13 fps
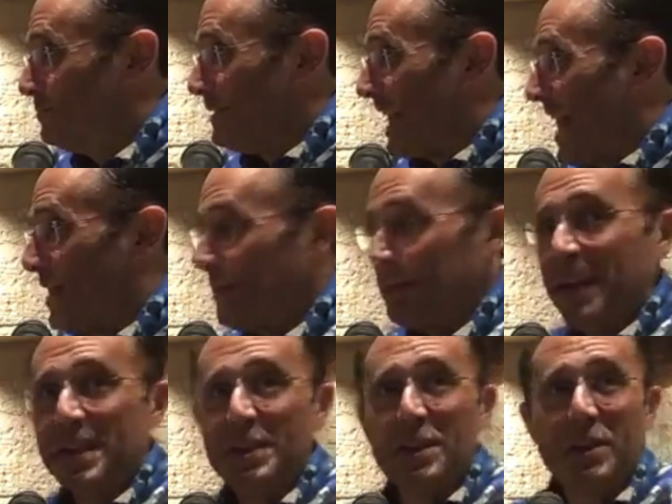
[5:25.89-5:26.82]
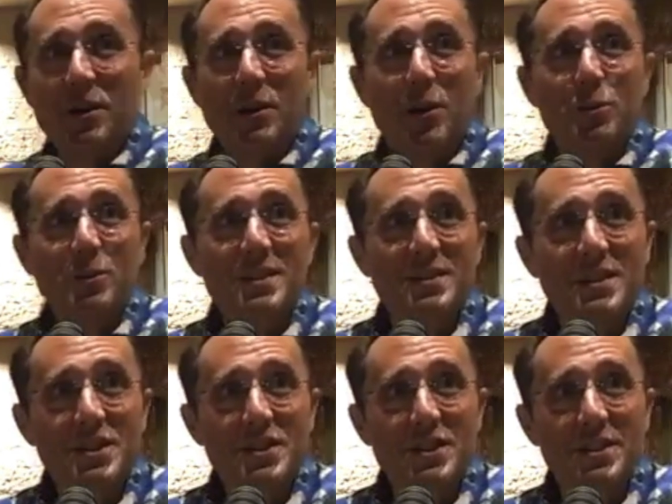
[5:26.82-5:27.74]
how to make their own
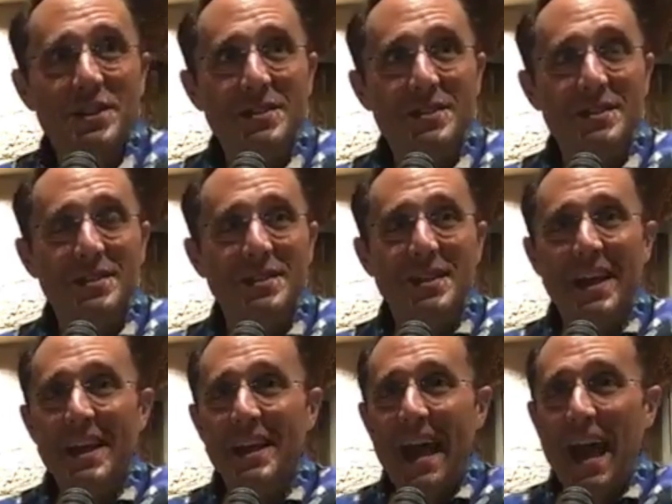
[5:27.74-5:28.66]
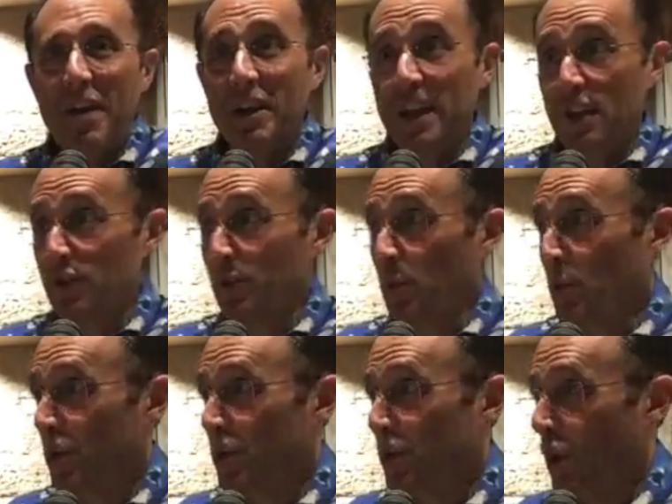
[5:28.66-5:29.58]
decisions and how to hear the
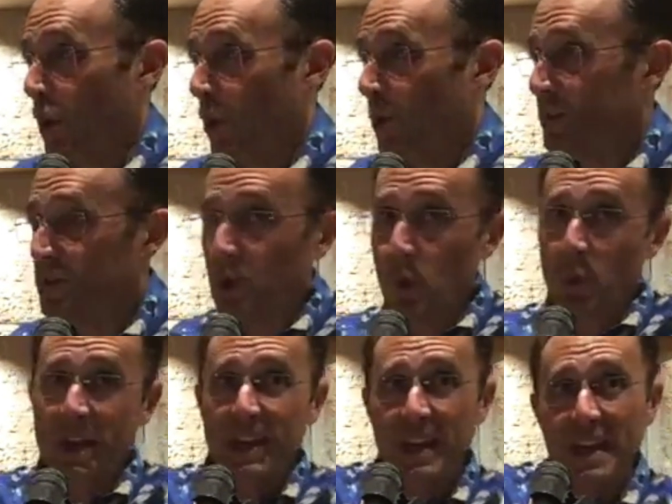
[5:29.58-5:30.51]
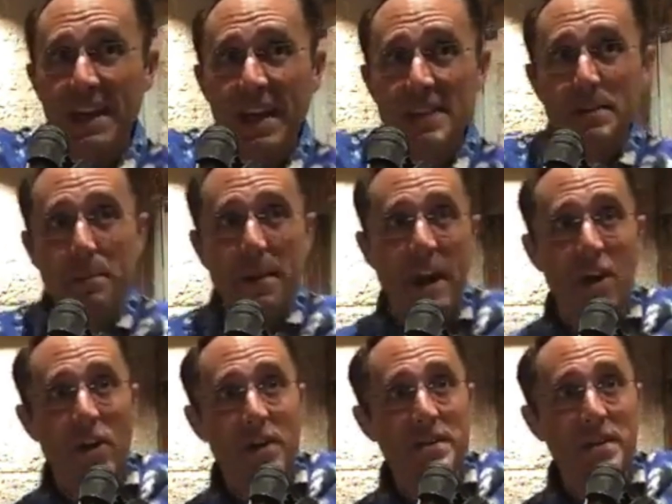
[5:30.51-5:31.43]
word no. And so we need, as a
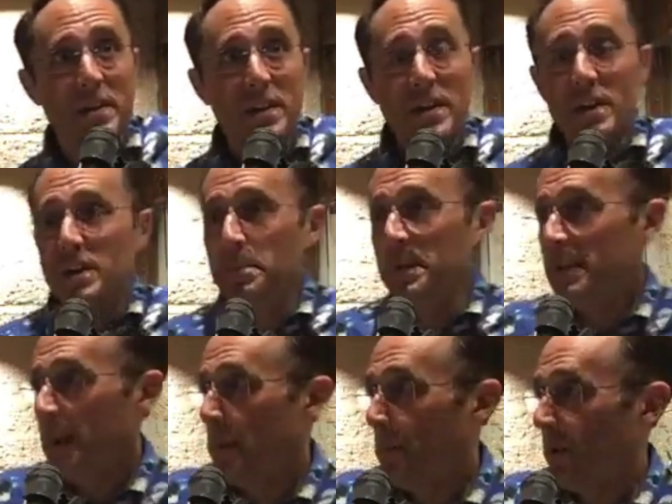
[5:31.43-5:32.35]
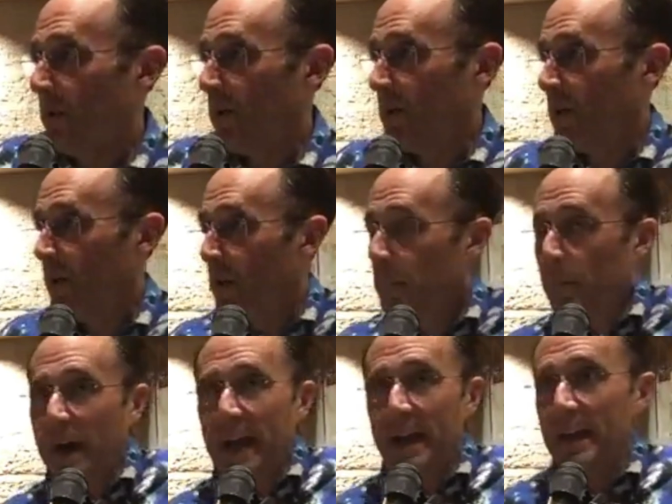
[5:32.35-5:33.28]
parent, to be tempered
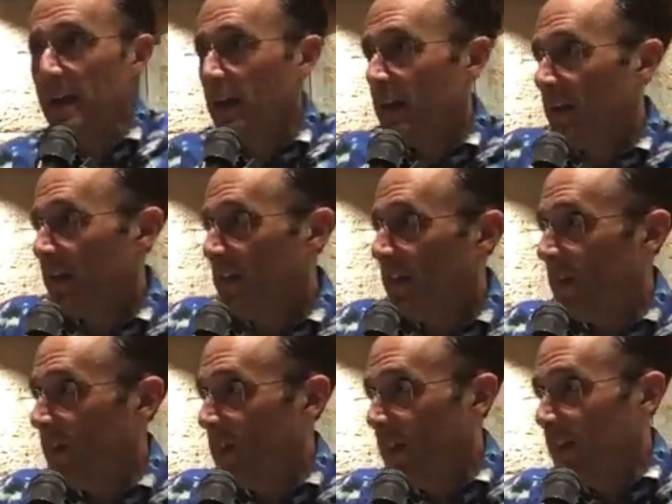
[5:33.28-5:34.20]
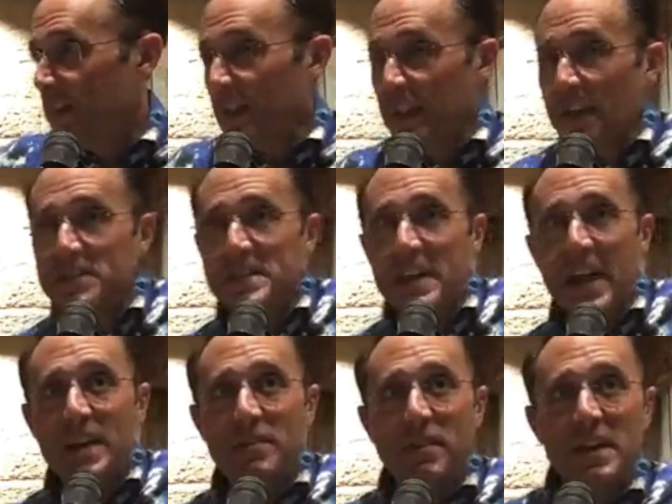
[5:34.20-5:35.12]
by the left
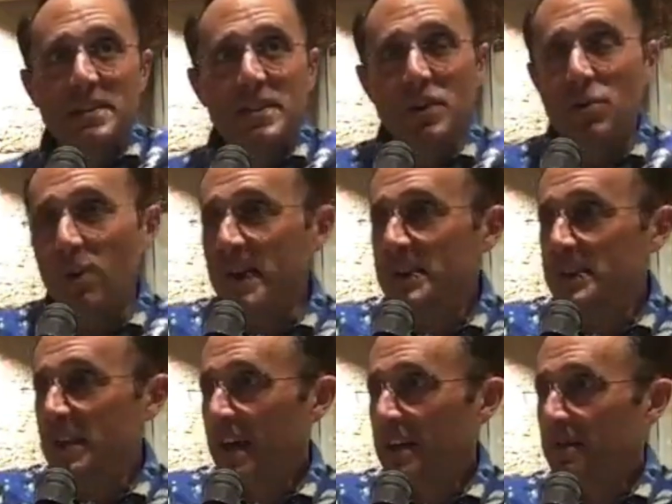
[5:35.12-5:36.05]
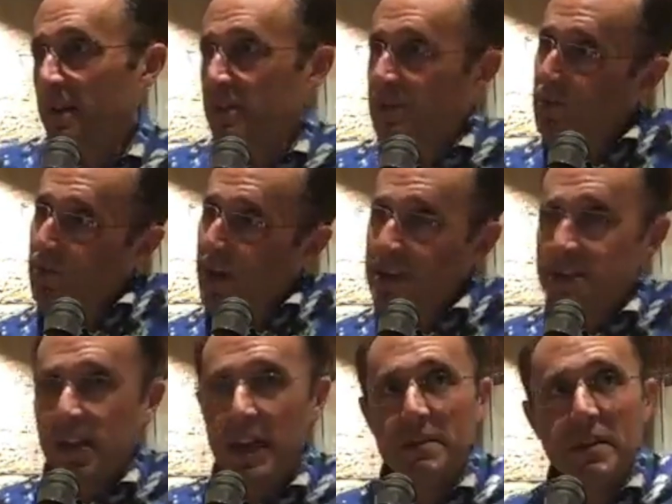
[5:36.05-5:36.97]
side of us and the right side of us. The right
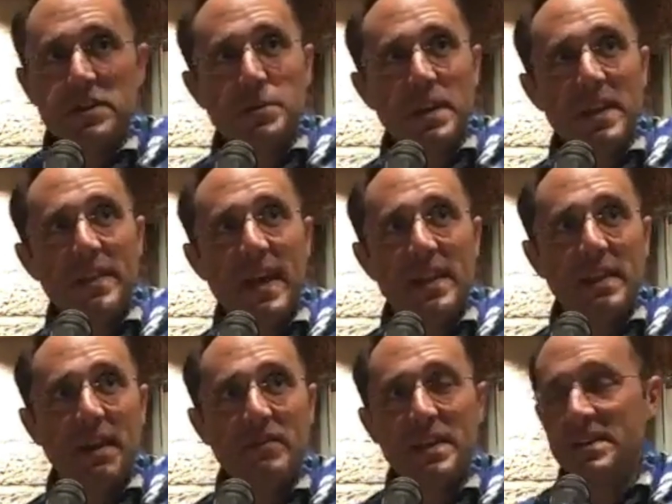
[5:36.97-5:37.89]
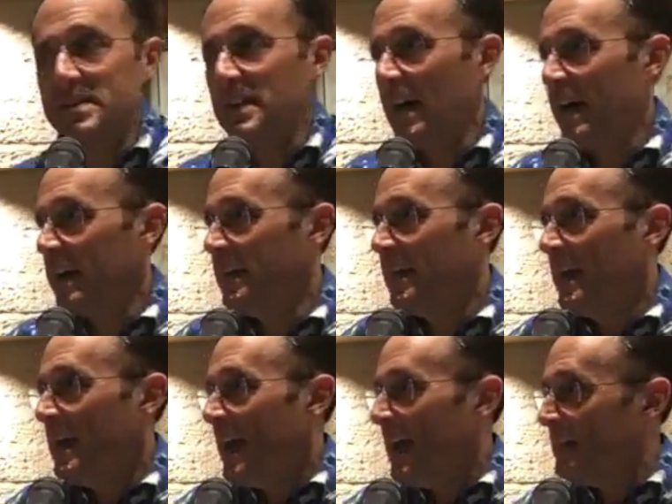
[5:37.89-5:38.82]
side of us being that loving side,
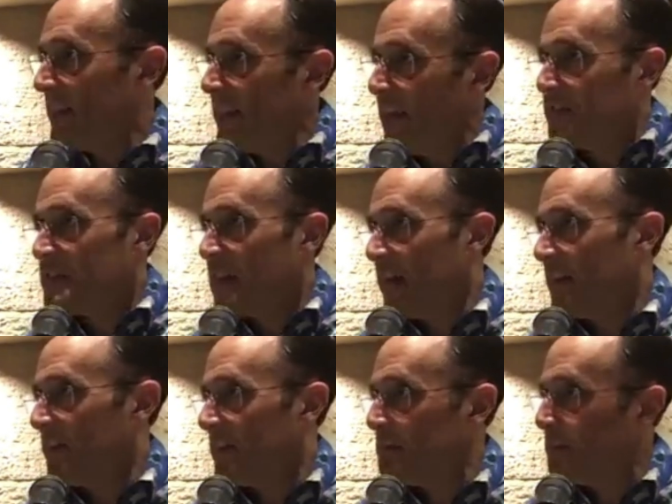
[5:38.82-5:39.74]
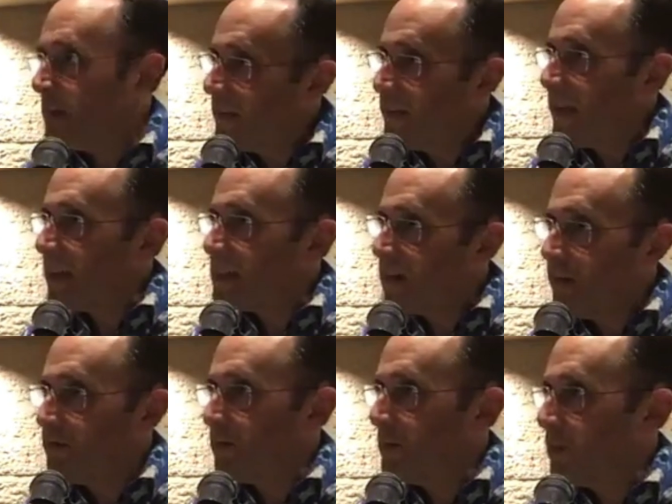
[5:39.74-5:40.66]
and the left side of us being that
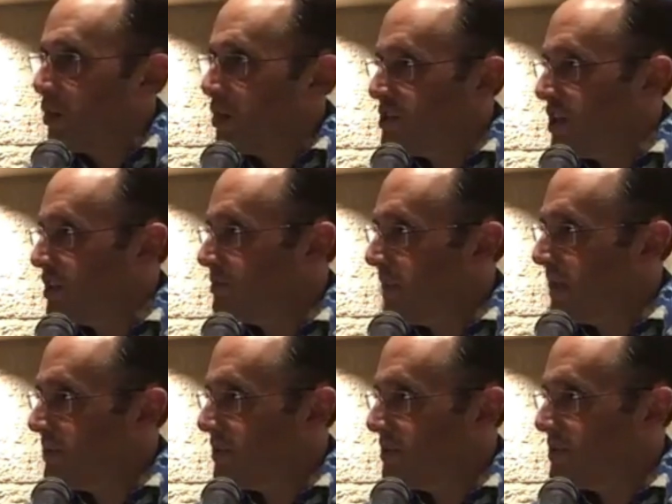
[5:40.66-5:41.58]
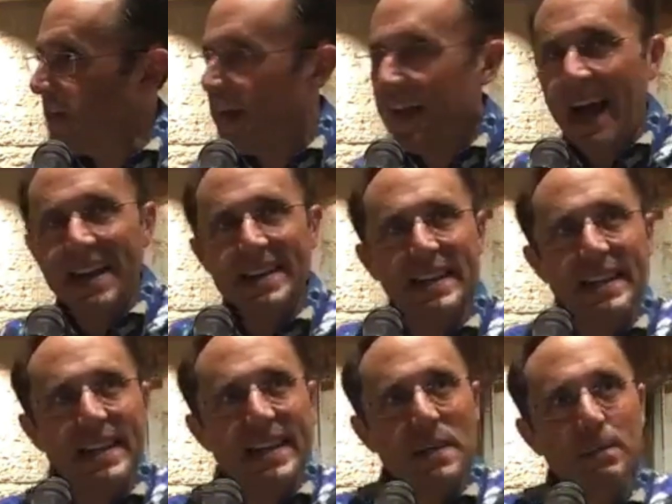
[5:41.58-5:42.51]
tougher, more judgmental side.
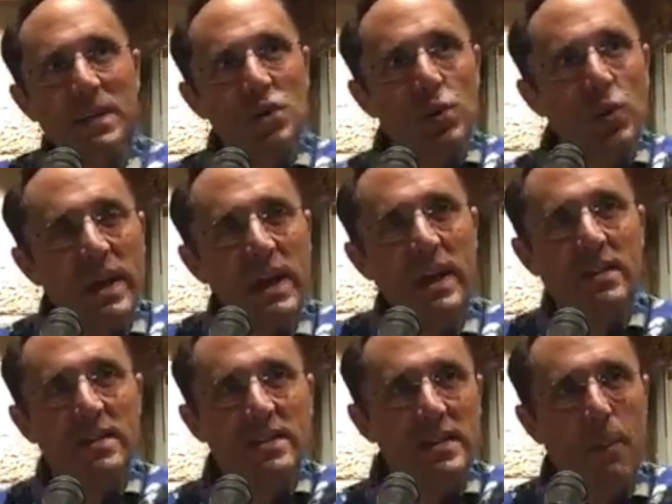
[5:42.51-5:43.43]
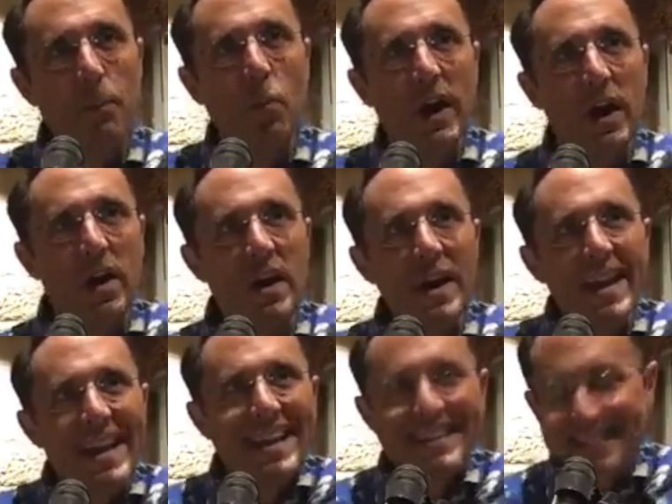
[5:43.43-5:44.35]
Ideally, in between somewhere
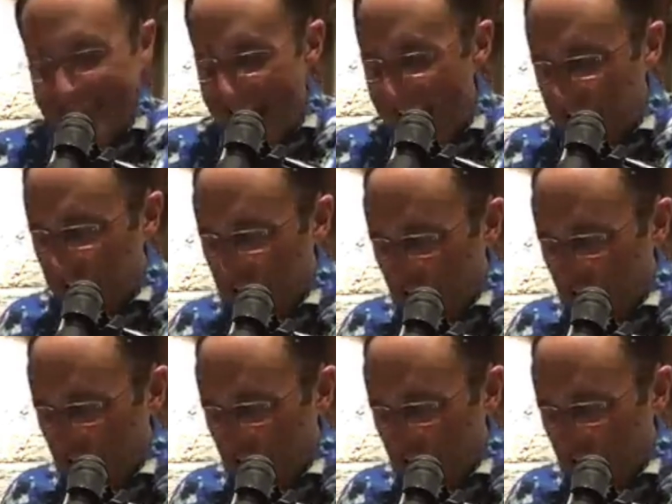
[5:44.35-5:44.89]
is that